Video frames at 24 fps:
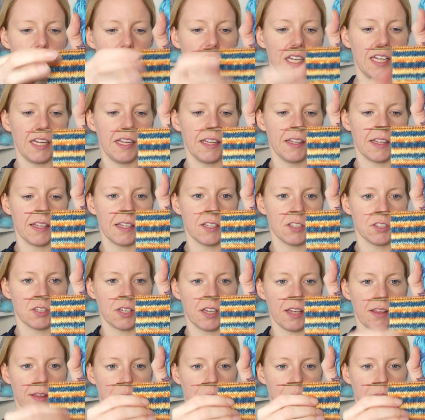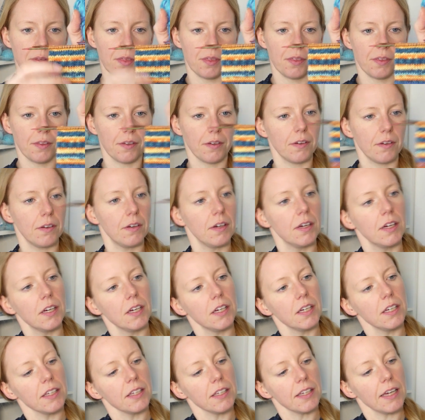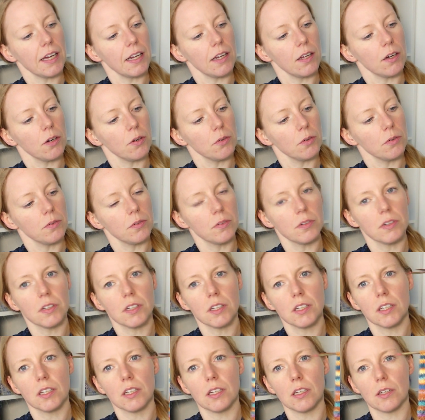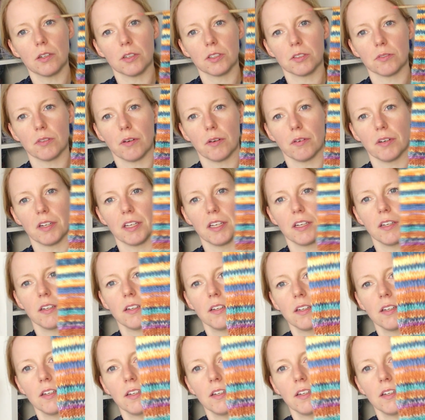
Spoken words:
and then together with the yellow looks very,